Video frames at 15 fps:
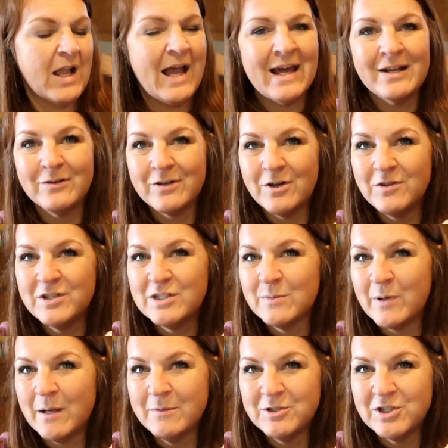I don't know. These are
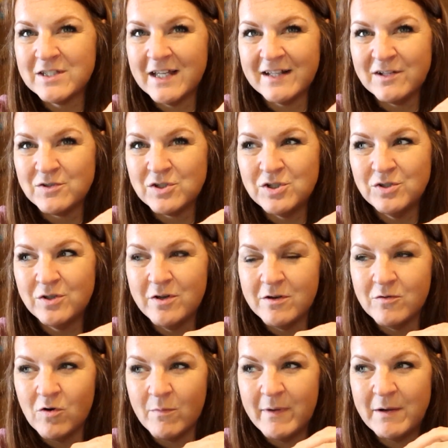probably just like those two
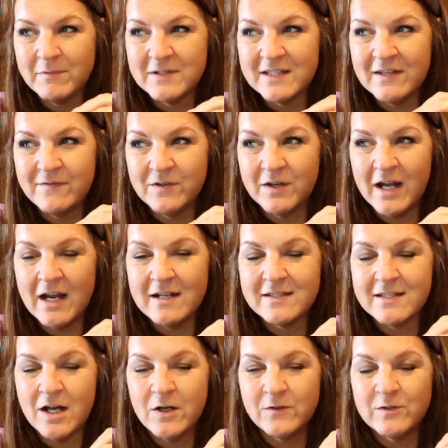good gourmet ones. They feel kind of
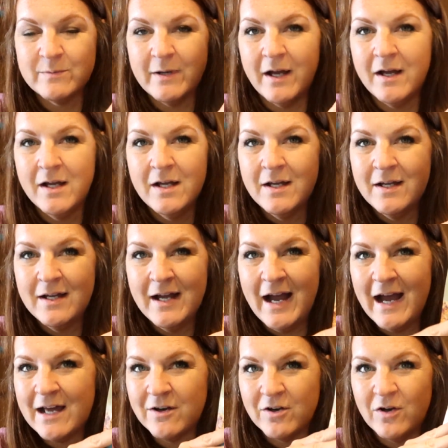soft, but
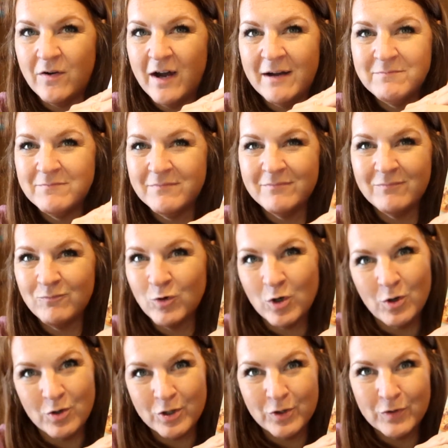I don't know. I'm, we're
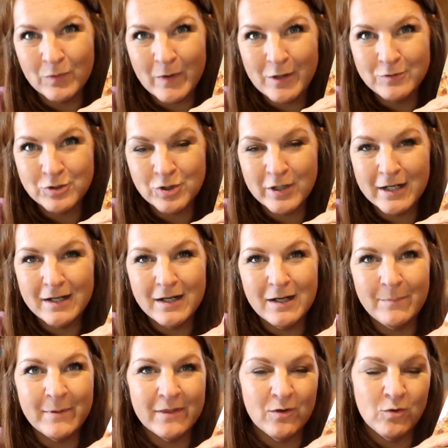going on the road
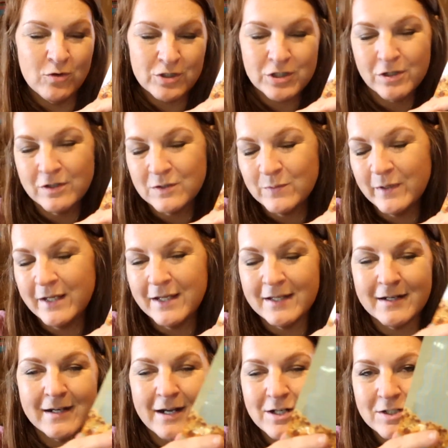trip and the horse show this weekend
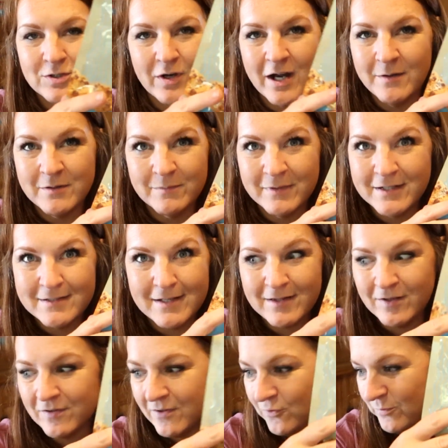and I just grabbed them because I
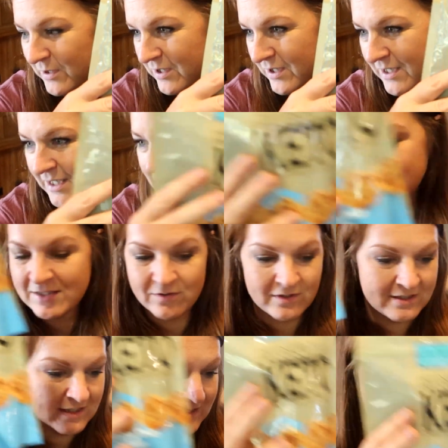thought they would be good. So I
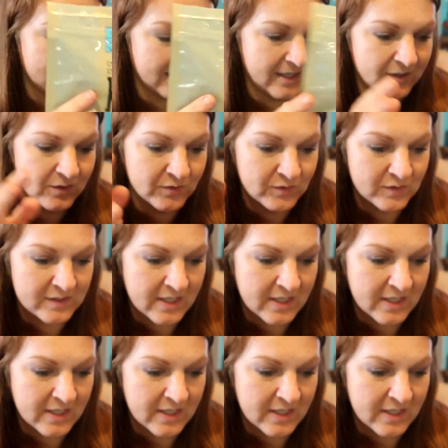did get those.